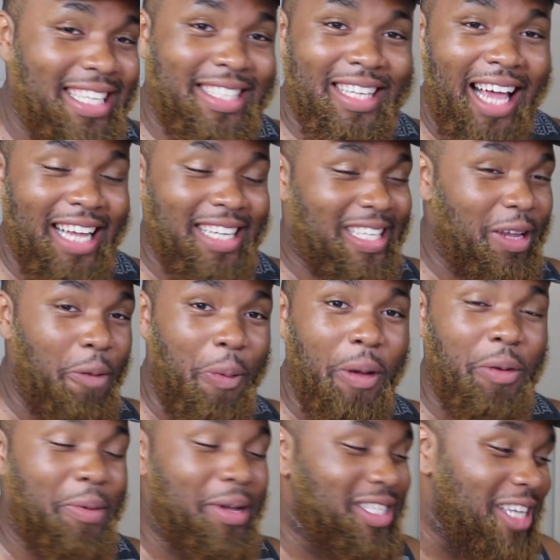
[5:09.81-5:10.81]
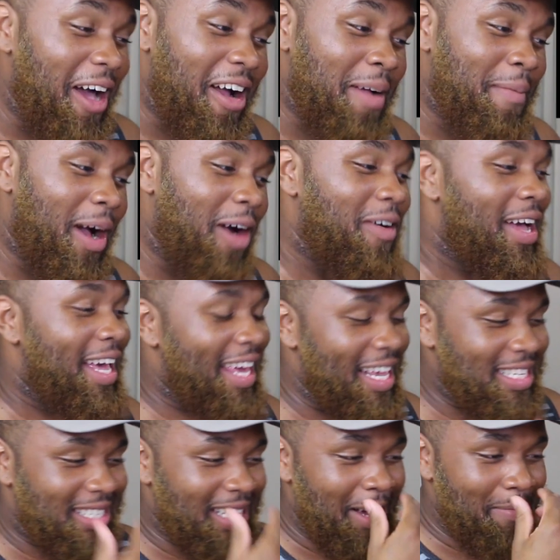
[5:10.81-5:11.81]
I, see I see what people be talking about.
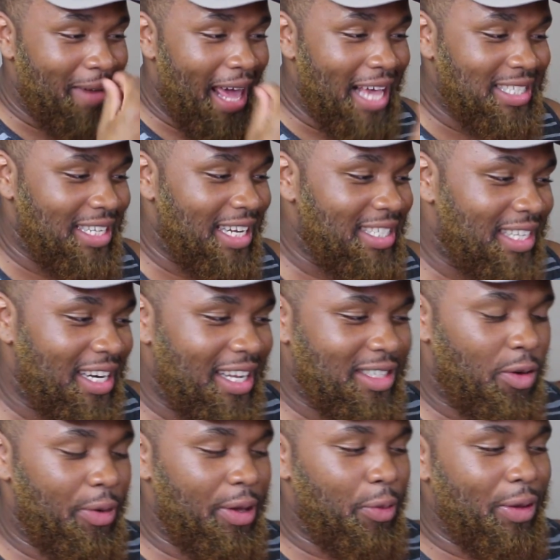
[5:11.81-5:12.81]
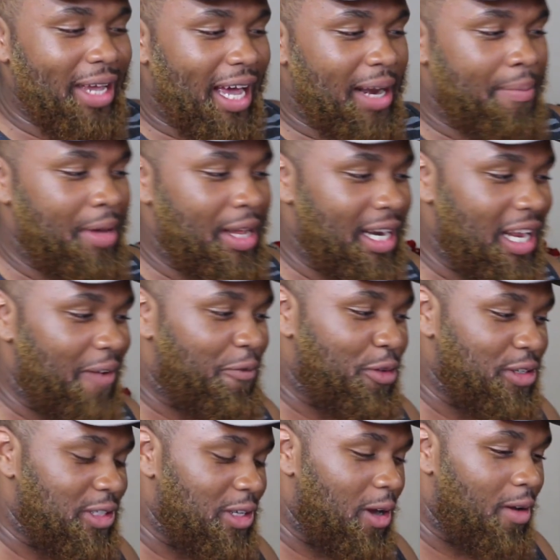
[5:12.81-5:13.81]
He's something nasty. Let's get let's we, we got a minute left
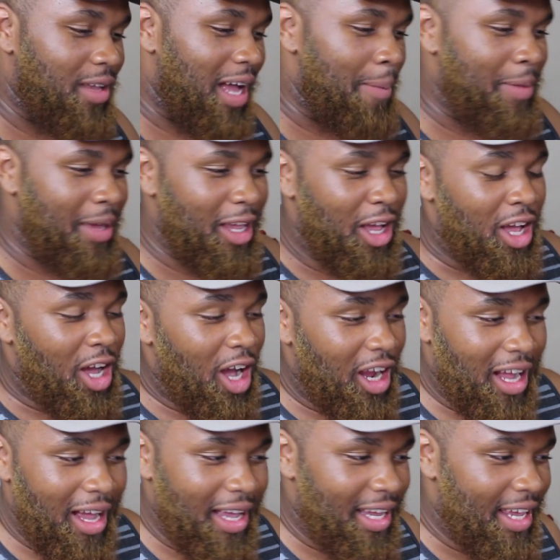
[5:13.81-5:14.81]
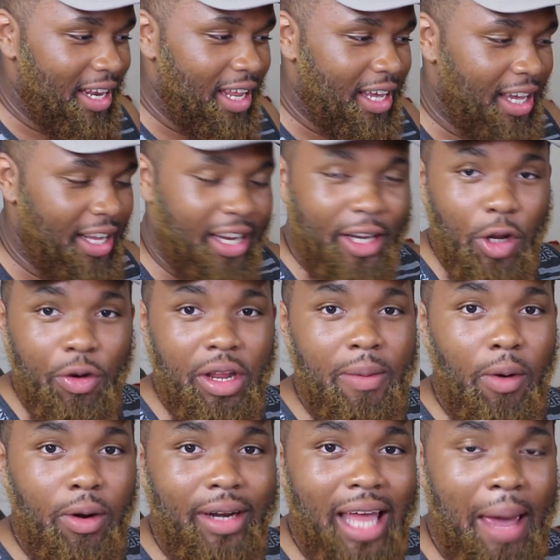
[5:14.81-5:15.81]
for the song, y'all. I mean, can he can he do any
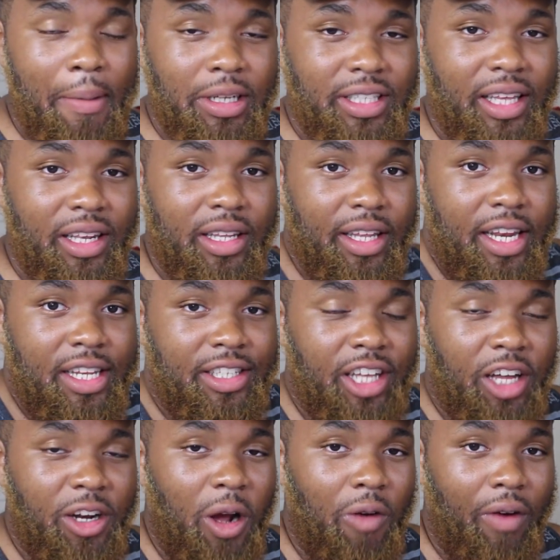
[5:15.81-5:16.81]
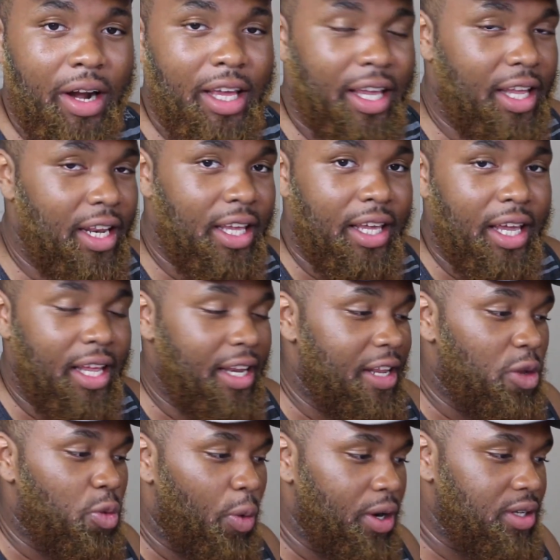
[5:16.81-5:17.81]
more damage than, than he's done already? Can he get
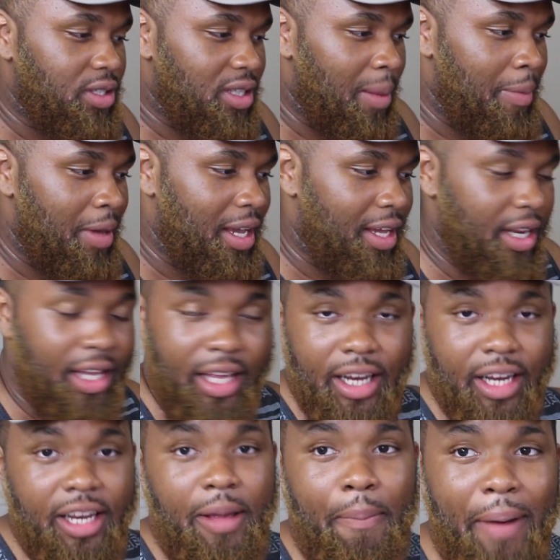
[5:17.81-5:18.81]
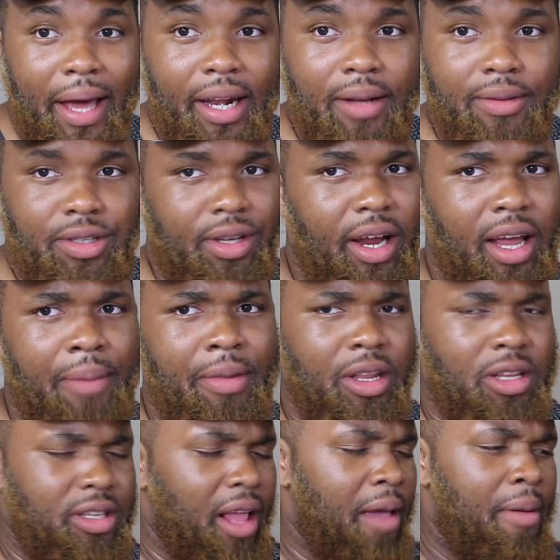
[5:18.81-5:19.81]
any worse? I mean, can he get any better? Sorry, I
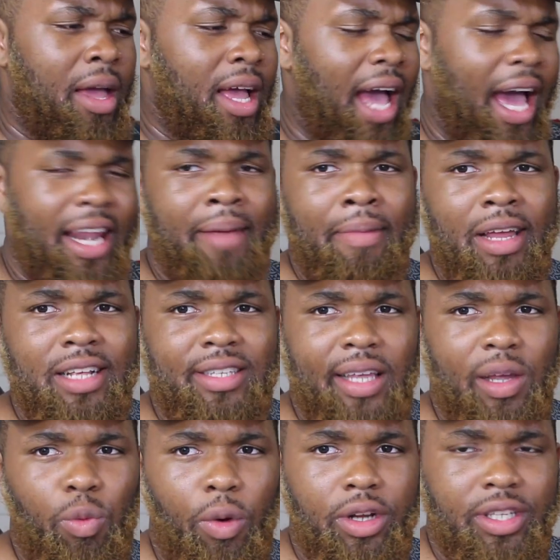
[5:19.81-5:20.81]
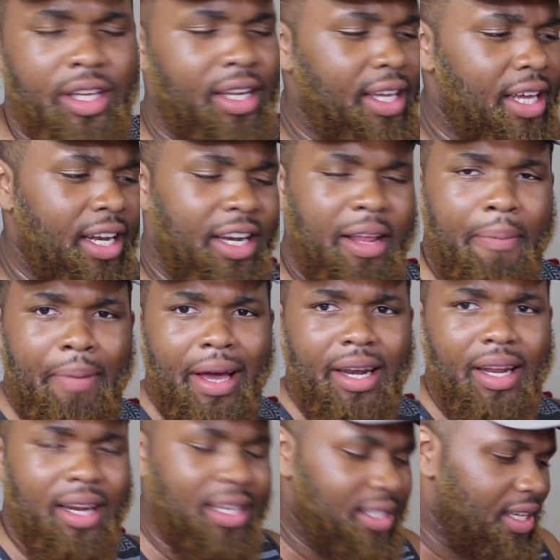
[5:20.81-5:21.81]
mean, like, I didn't mean to say worse. Can he get any
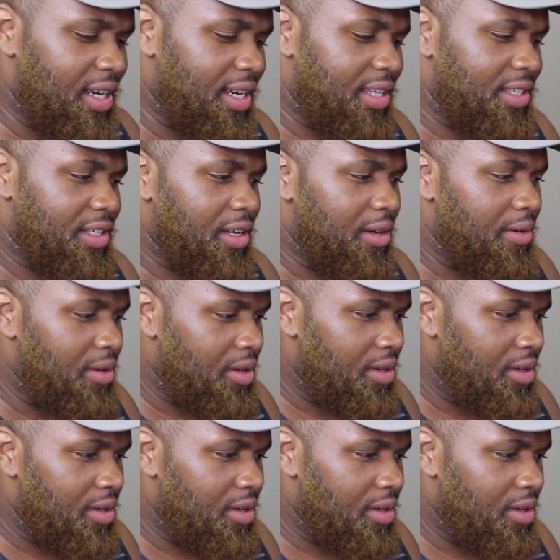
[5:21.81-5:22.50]
better? Let's get it. Let's go.